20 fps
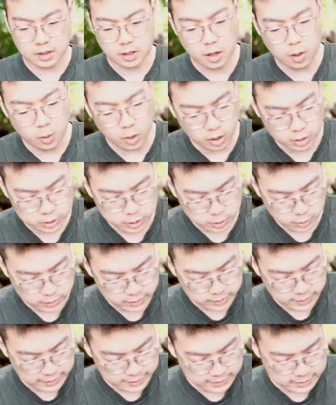Oh, also in
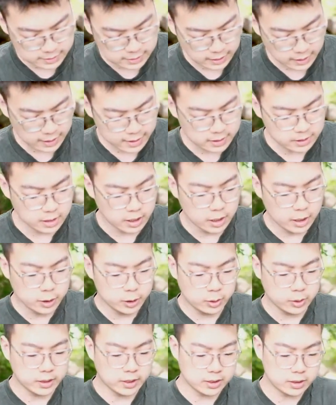the inside,
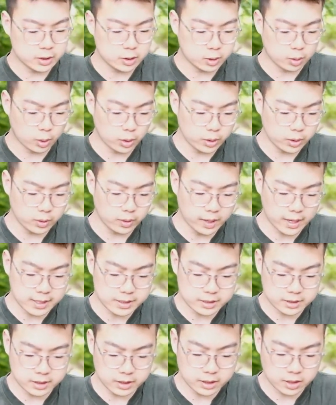you can store your
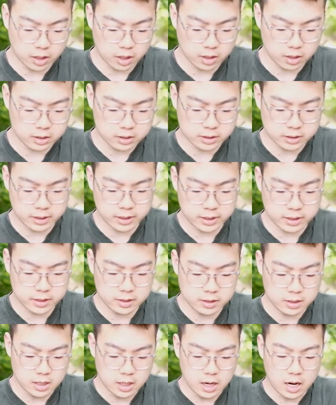S D cards in
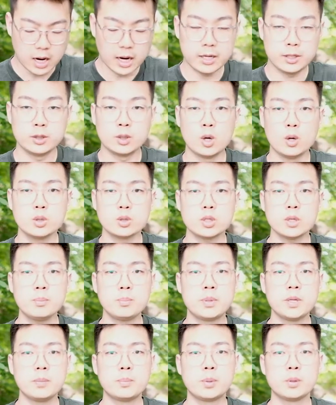here. I know some
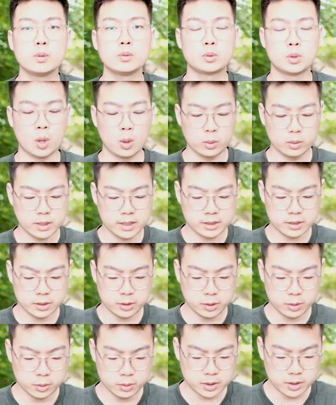people don't like to
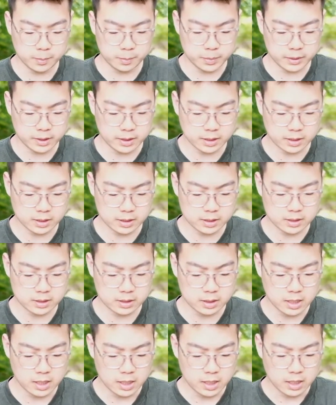use it because
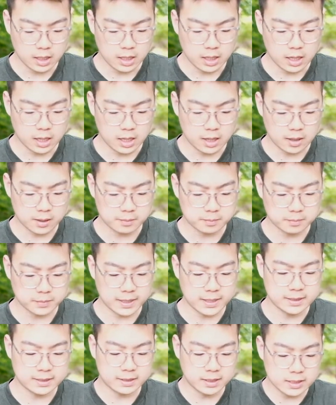um,
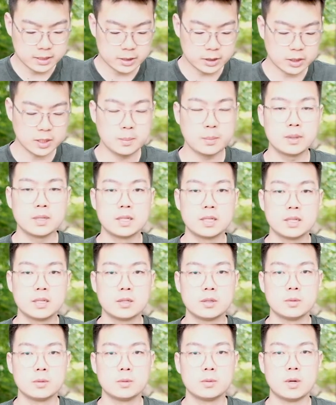it does seem a
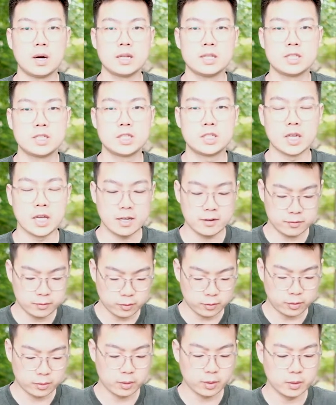little unsafe
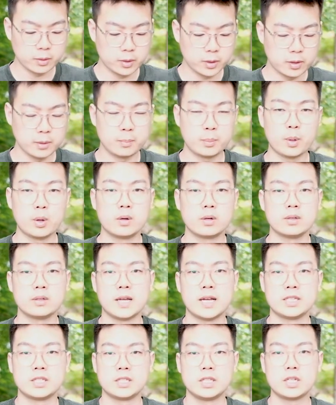to throw your important
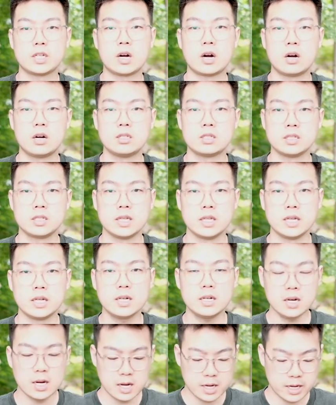S D cards in
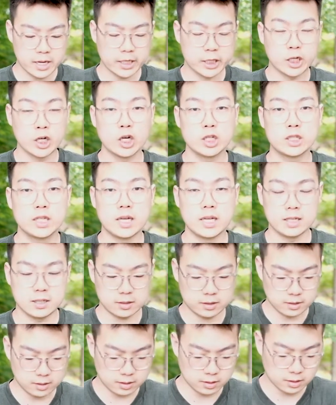here. It could get
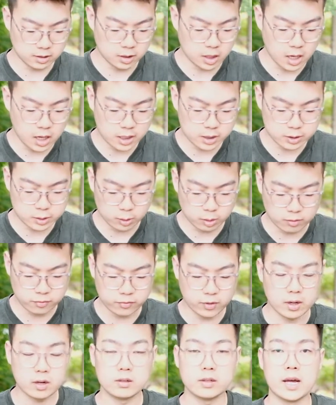lost or
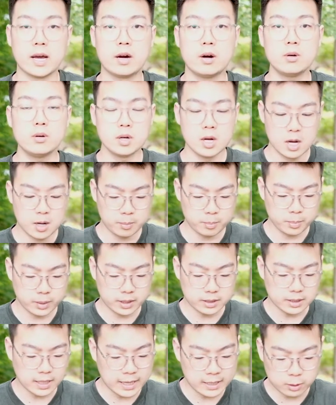fall out,
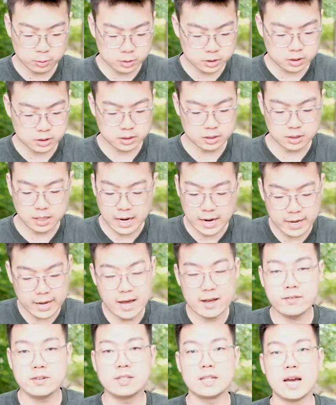but I don't. I
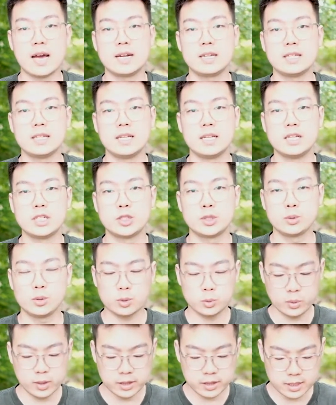haven't had any
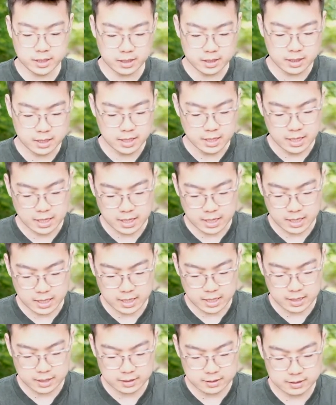issues with it,
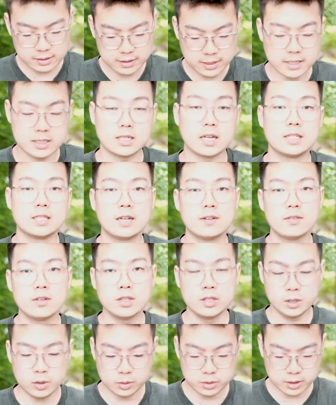and yes, I
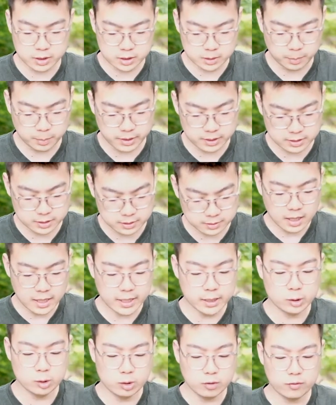definitely use this space, and
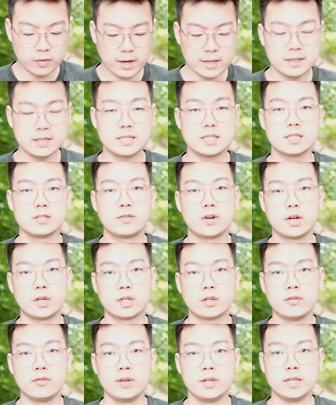I do find this is very
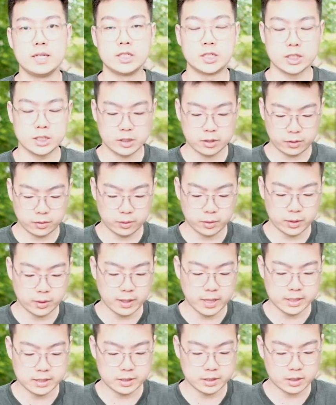convenient just to throw your
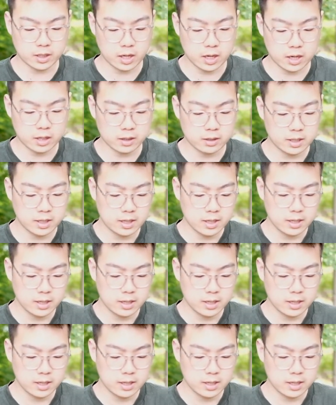S D card